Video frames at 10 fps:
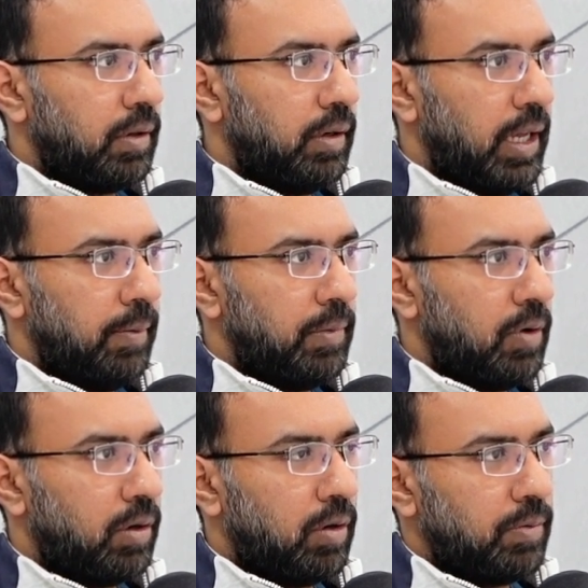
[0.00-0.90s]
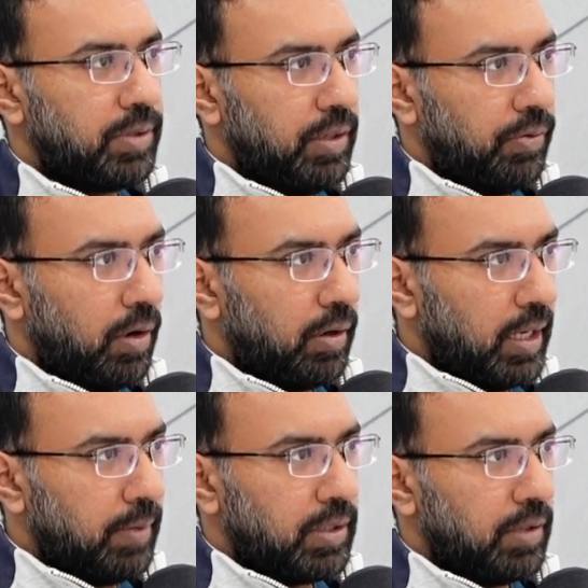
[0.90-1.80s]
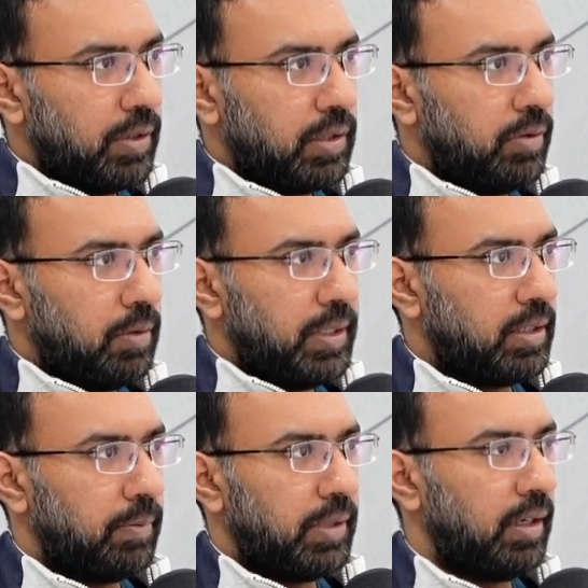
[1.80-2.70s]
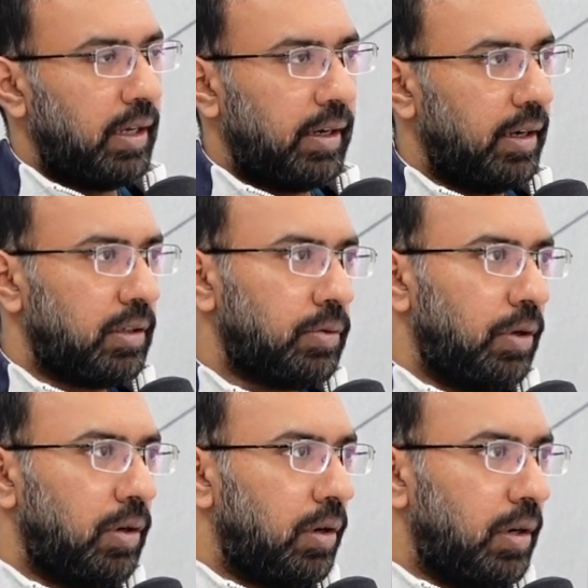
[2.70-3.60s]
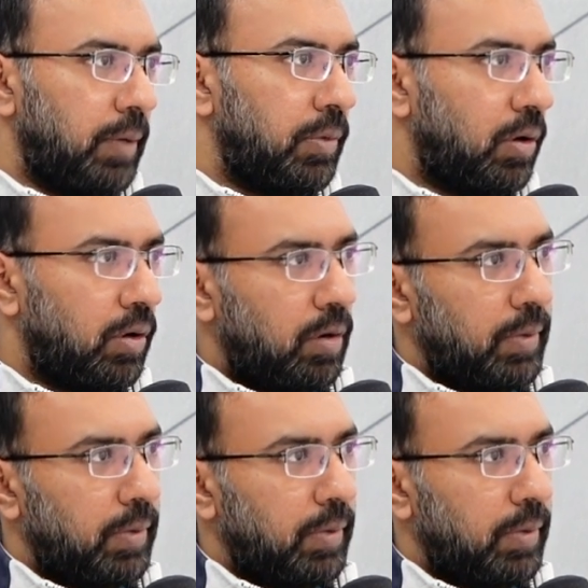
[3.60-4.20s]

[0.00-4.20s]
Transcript: Name.com's default name servers will be something like ns1.name.com,